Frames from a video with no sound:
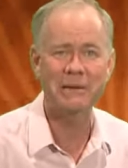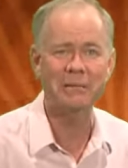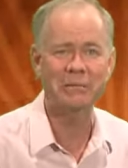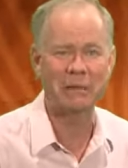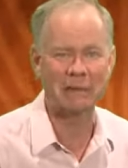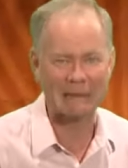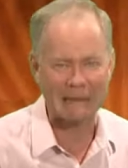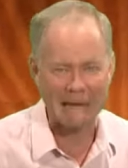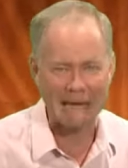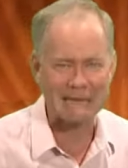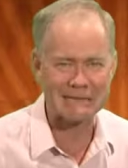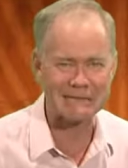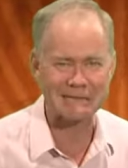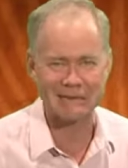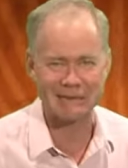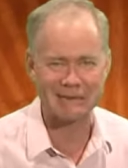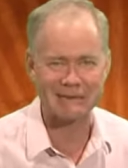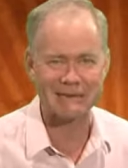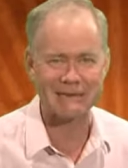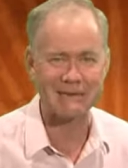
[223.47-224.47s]

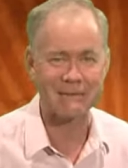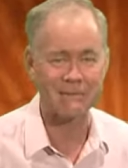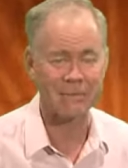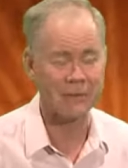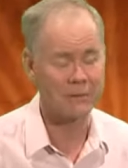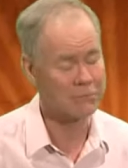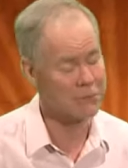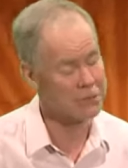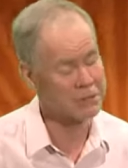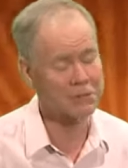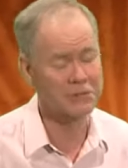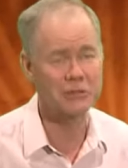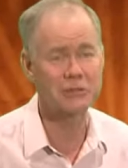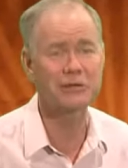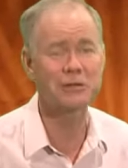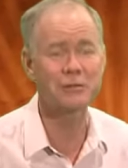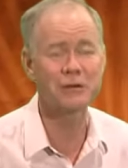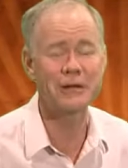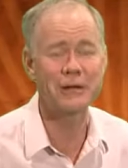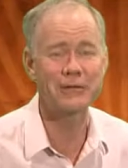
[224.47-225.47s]
plasticky. Well, here's
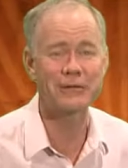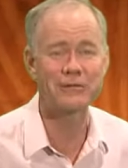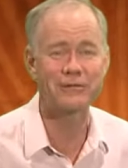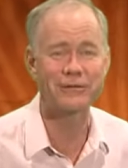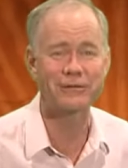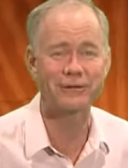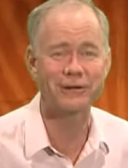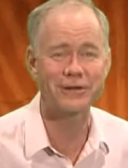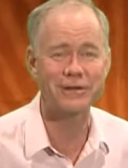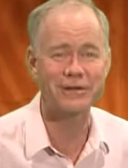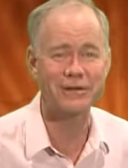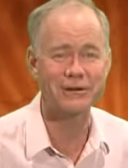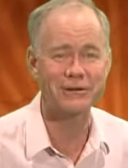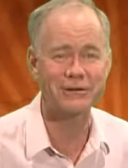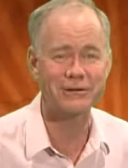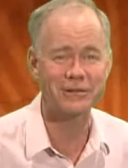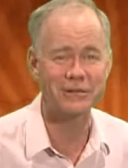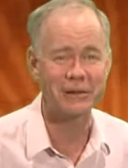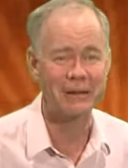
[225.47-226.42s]
to another 30 years.